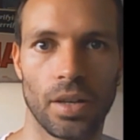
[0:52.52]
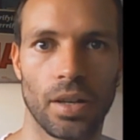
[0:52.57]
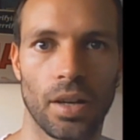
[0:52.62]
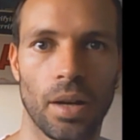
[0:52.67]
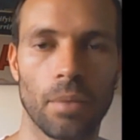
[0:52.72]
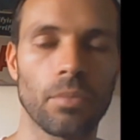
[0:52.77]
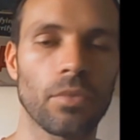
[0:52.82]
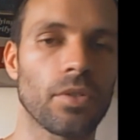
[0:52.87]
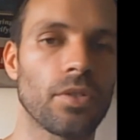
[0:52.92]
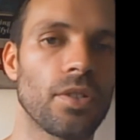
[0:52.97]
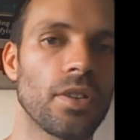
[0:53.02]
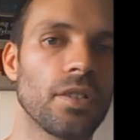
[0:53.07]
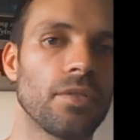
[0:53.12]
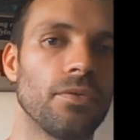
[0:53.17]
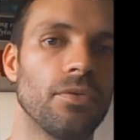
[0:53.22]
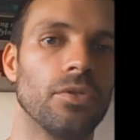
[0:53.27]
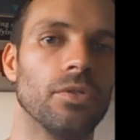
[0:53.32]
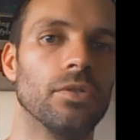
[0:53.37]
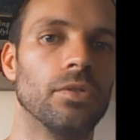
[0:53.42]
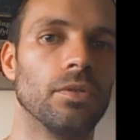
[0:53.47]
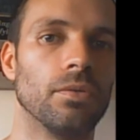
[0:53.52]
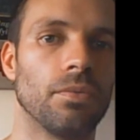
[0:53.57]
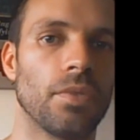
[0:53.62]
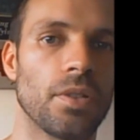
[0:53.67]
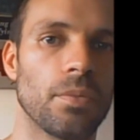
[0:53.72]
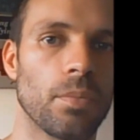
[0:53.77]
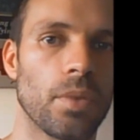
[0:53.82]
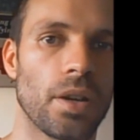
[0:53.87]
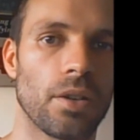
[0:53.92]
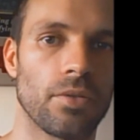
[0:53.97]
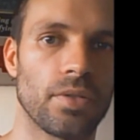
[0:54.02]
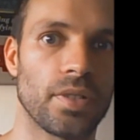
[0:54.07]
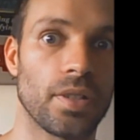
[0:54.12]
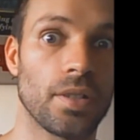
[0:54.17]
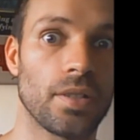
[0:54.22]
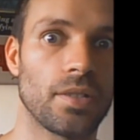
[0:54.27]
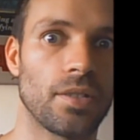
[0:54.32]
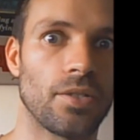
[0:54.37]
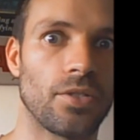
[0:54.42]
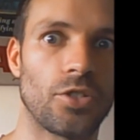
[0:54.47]
I'm grateful with my
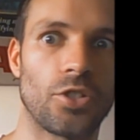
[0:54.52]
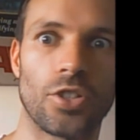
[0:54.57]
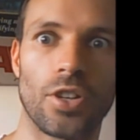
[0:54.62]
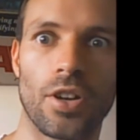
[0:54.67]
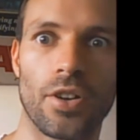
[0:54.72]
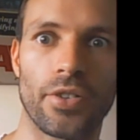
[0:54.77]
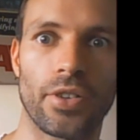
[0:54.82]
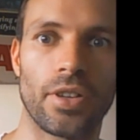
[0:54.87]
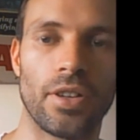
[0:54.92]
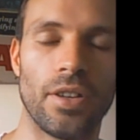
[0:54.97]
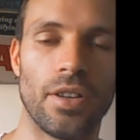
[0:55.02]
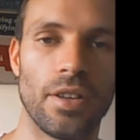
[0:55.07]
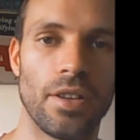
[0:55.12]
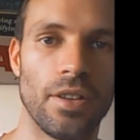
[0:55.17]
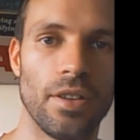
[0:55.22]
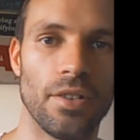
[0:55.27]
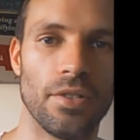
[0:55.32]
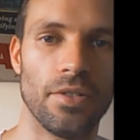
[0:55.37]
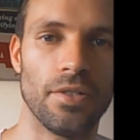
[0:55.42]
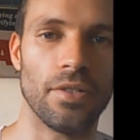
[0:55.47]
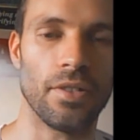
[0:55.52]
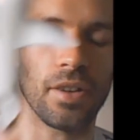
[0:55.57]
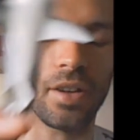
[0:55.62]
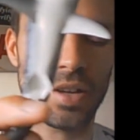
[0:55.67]
assistant Sharky here